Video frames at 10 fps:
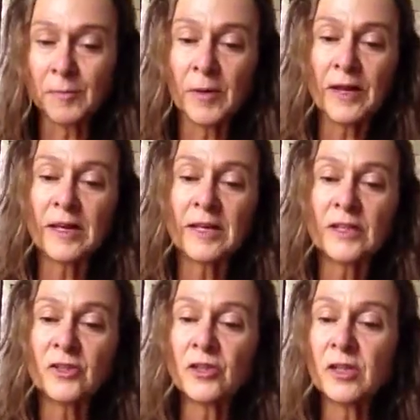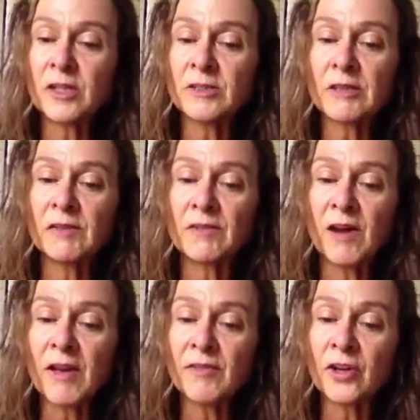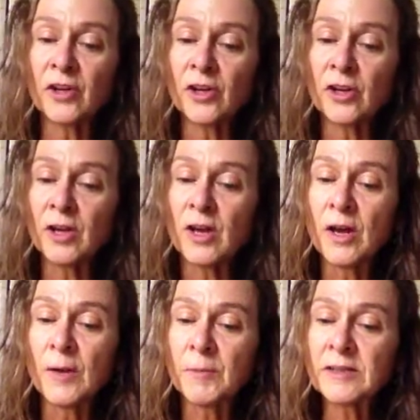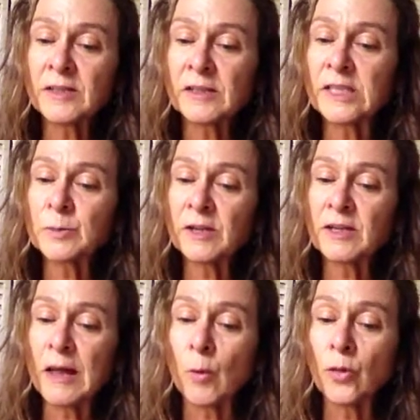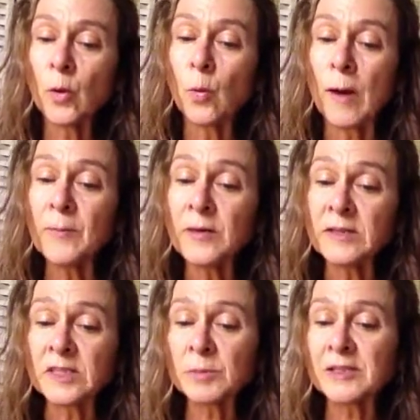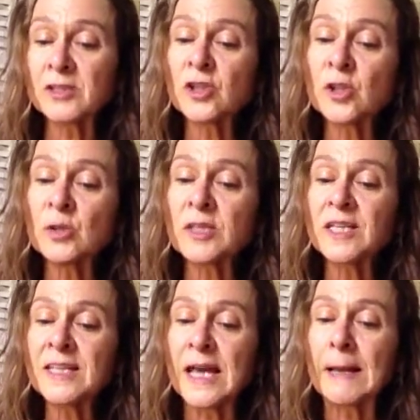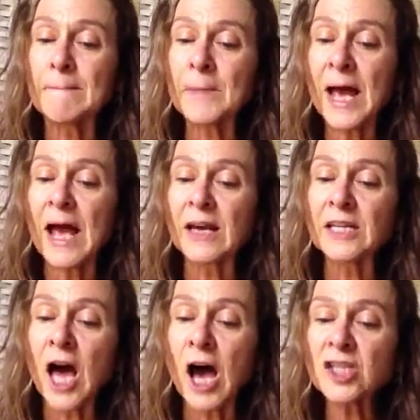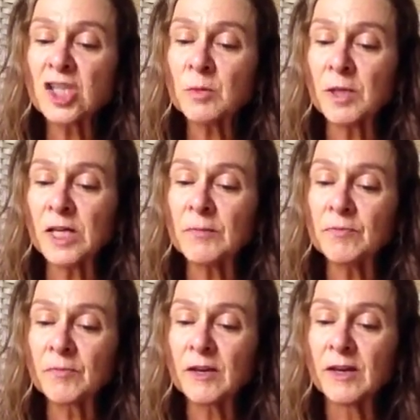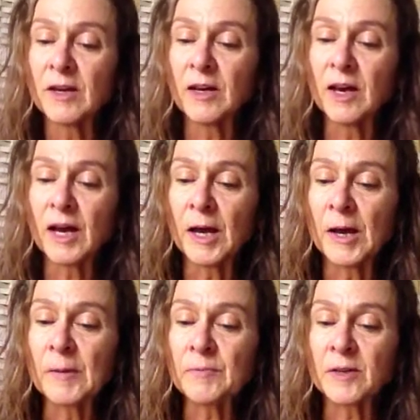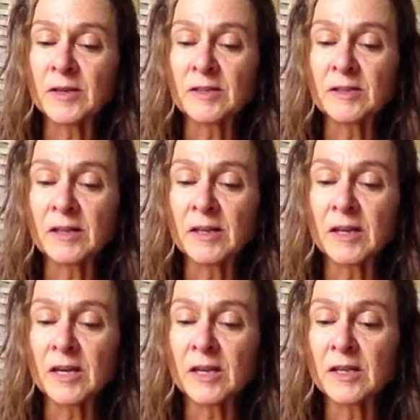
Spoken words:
page 75 here. Basically, it's one of the weapons because it's used to yank back. Lakshmi is the